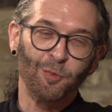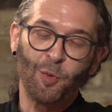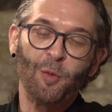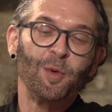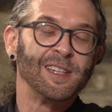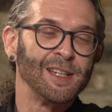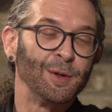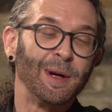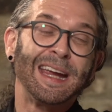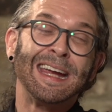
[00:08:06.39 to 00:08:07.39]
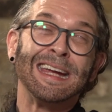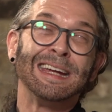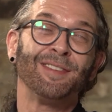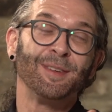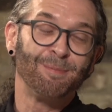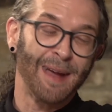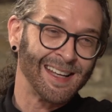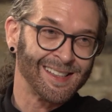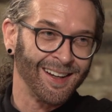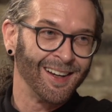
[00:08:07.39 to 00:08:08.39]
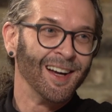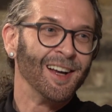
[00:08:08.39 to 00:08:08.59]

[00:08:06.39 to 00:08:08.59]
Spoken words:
what we do even better.